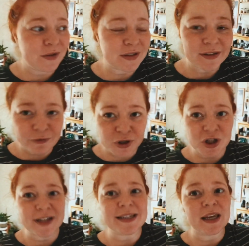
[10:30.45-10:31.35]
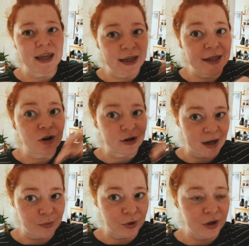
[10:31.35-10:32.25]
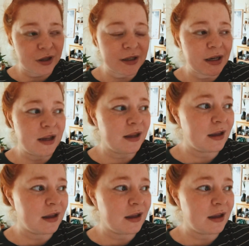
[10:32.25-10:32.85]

delivery truck is like in our neighborhood.